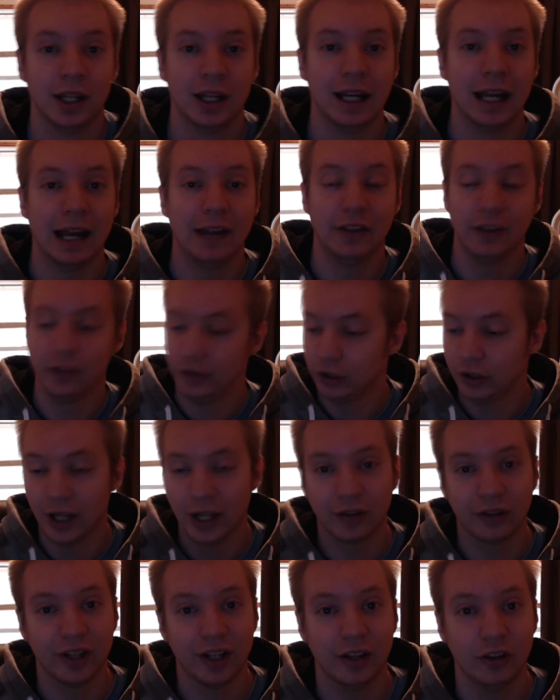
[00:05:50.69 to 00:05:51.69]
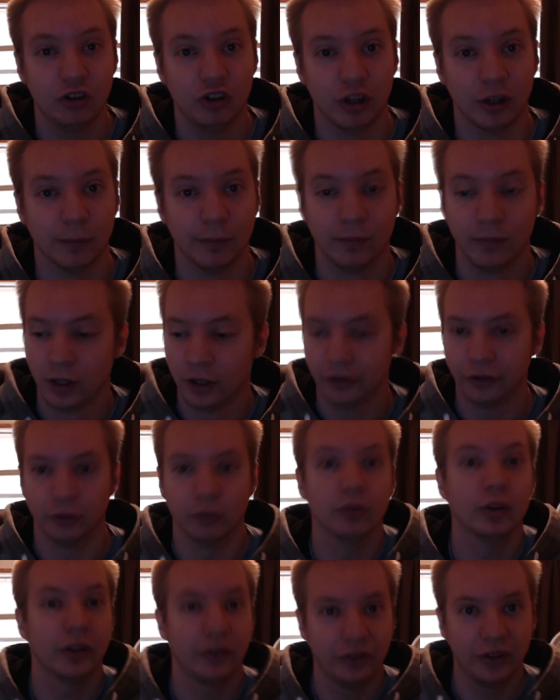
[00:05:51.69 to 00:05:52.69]
And then your next day in the gym. So
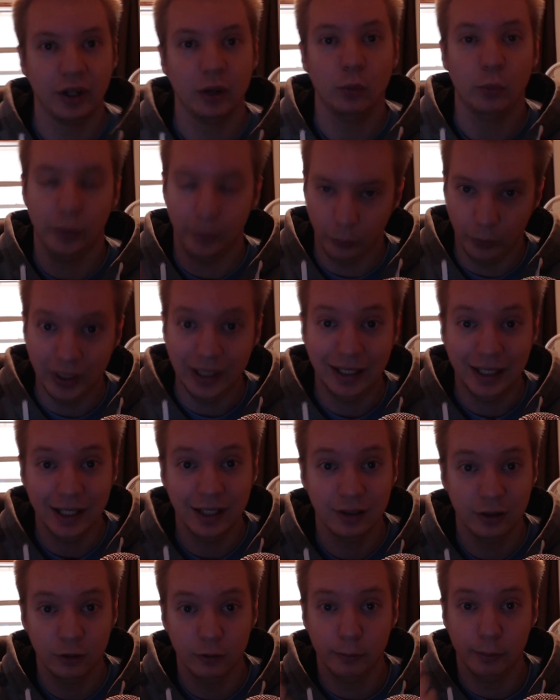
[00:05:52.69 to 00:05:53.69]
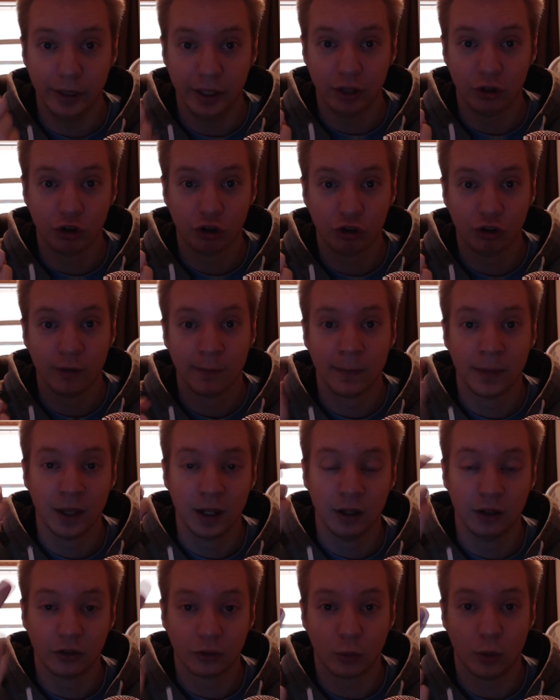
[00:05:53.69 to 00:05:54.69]
let's say we did do bench,
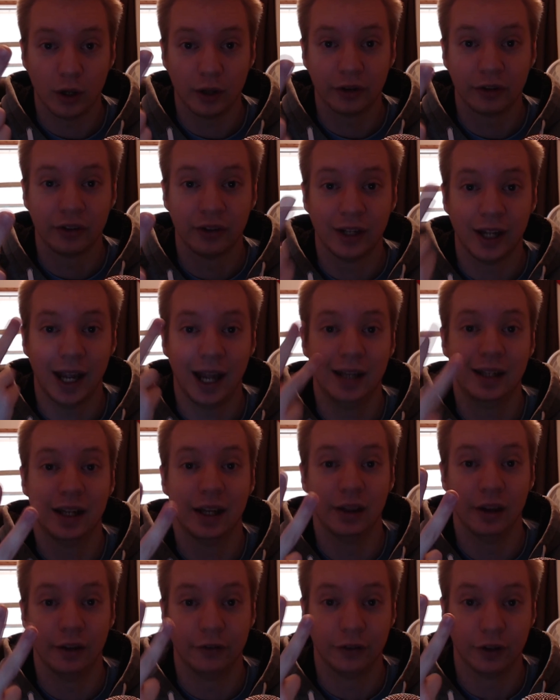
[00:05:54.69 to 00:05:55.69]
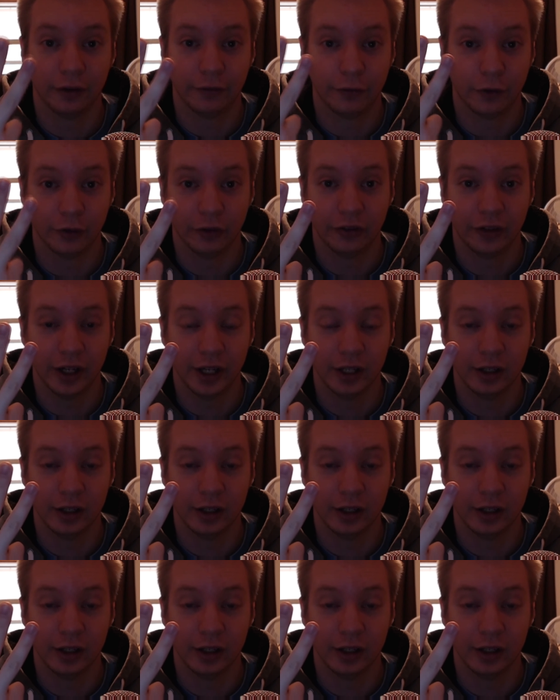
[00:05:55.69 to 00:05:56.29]
squats, and deadlift on the first day.